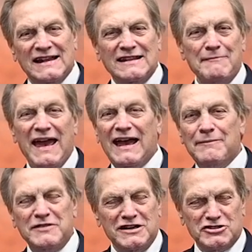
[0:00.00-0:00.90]
that make
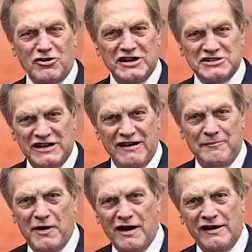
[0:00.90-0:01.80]
up the discretionary
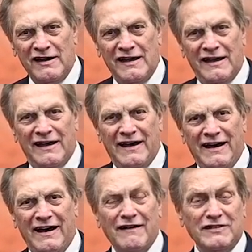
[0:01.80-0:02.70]
part
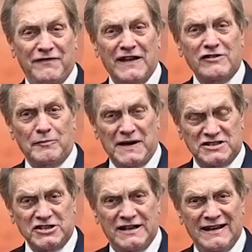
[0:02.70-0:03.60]
of the federal
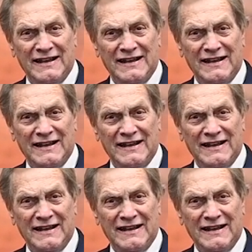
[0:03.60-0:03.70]
budget.